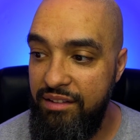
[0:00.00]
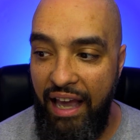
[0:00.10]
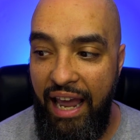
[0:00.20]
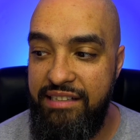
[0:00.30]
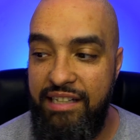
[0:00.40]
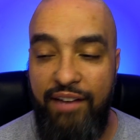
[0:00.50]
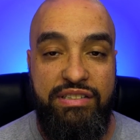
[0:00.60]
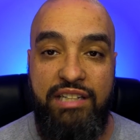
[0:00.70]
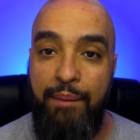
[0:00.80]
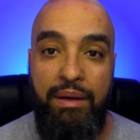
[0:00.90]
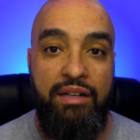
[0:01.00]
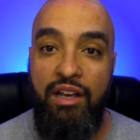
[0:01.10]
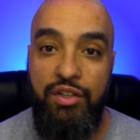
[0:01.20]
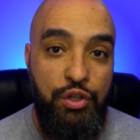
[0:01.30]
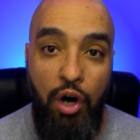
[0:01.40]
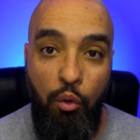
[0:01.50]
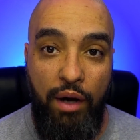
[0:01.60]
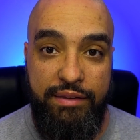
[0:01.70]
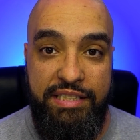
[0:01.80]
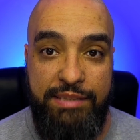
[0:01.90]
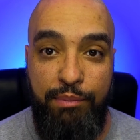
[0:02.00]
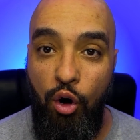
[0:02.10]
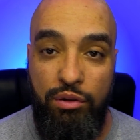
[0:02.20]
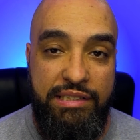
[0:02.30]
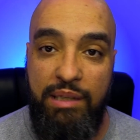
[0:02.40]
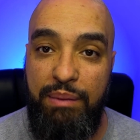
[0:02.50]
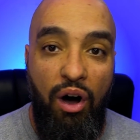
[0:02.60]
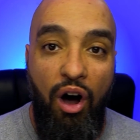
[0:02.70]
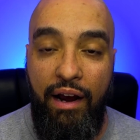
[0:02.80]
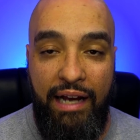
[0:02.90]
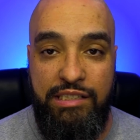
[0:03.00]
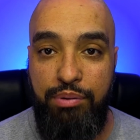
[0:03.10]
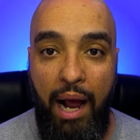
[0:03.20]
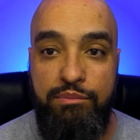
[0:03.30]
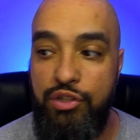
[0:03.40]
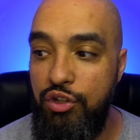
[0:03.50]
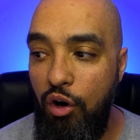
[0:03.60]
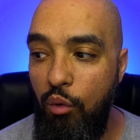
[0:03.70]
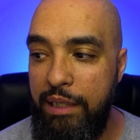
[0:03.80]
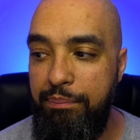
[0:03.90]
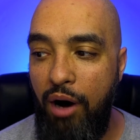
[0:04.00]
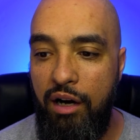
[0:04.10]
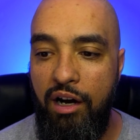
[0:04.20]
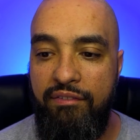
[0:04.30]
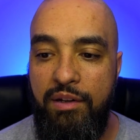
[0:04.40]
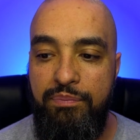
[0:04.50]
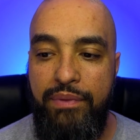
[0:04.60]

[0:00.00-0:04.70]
The ATF is coming. You don't want this smoke. There's going to be all kinds of problems you don't want any part of.